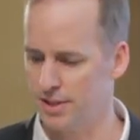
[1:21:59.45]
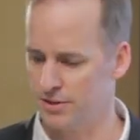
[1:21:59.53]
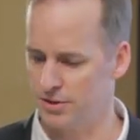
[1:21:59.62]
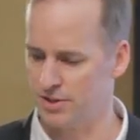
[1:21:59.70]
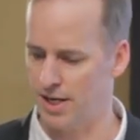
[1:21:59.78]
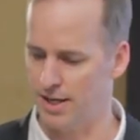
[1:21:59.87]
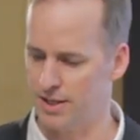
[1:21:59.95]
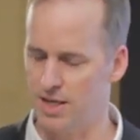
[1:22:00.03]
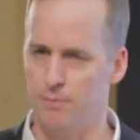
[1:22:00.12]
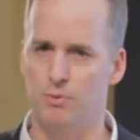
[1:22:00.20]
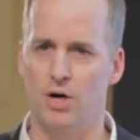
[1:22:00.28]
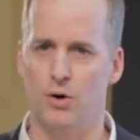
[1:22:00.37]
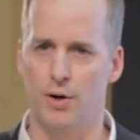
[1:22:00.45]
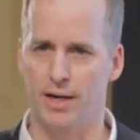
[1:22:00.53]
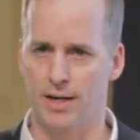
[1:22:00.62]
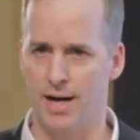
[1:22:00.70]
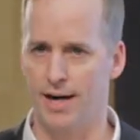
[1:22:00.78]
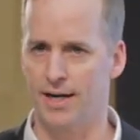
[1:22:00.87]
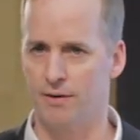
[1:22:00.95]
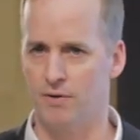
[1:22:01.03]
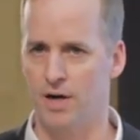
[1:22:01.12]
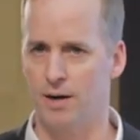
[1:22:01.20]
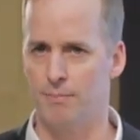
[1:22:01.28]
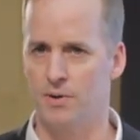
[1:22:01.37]
and just kind of keep going and not give
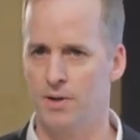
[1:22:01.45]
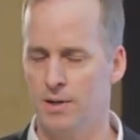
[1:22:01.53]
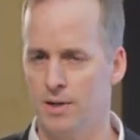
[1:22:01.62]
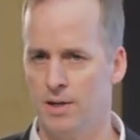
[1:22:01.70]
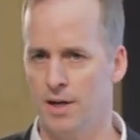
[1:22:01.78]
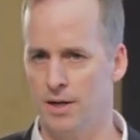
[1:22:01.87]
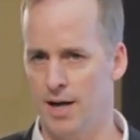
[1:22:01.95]
up and